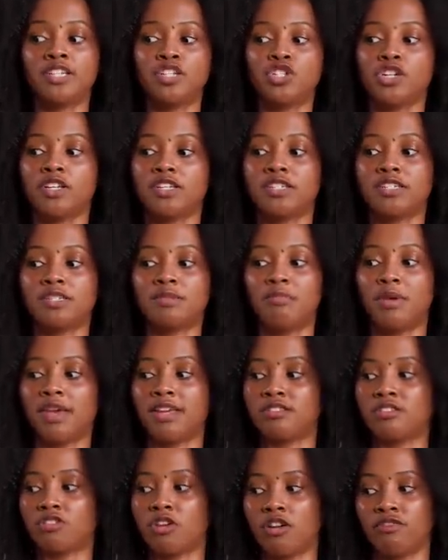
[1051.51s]
just
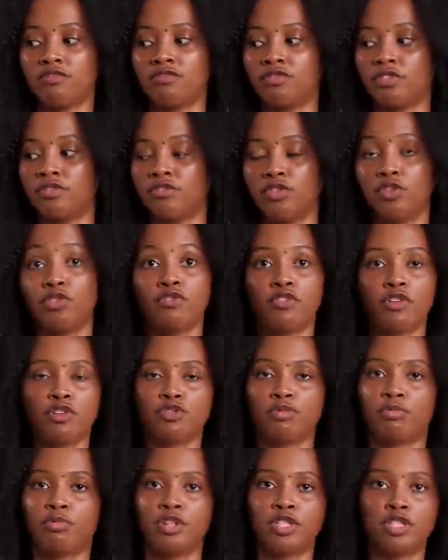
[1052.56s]
based off of
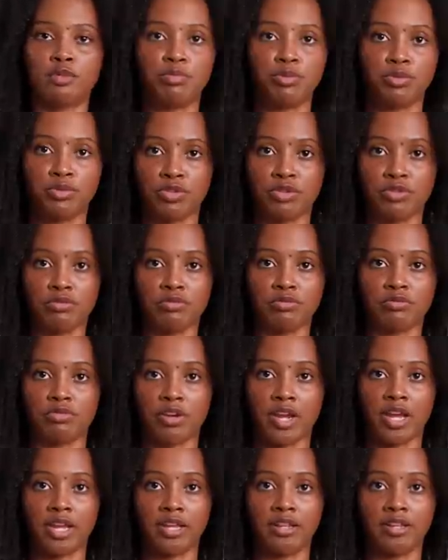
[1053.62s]
universal principles,
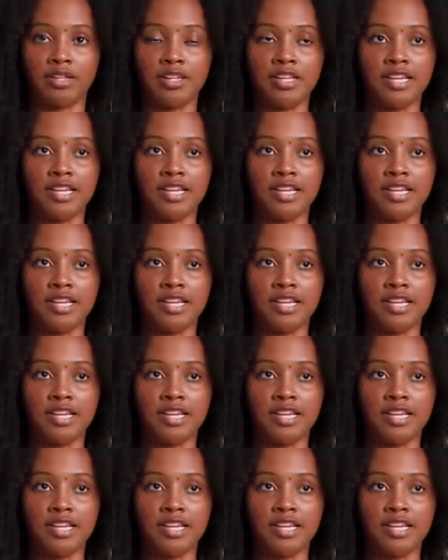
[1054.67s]
right?